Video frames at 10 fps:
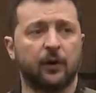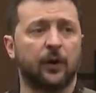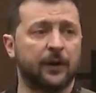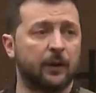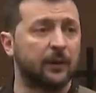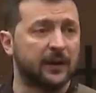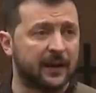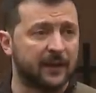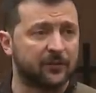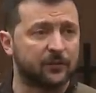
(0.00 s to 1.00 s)
on our
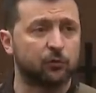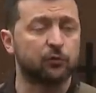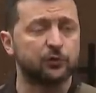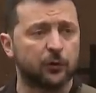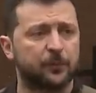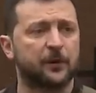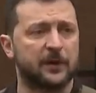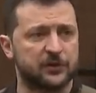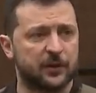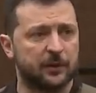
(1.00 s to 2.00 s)
land, to stop
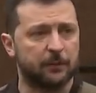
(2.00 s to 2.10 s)
Russia.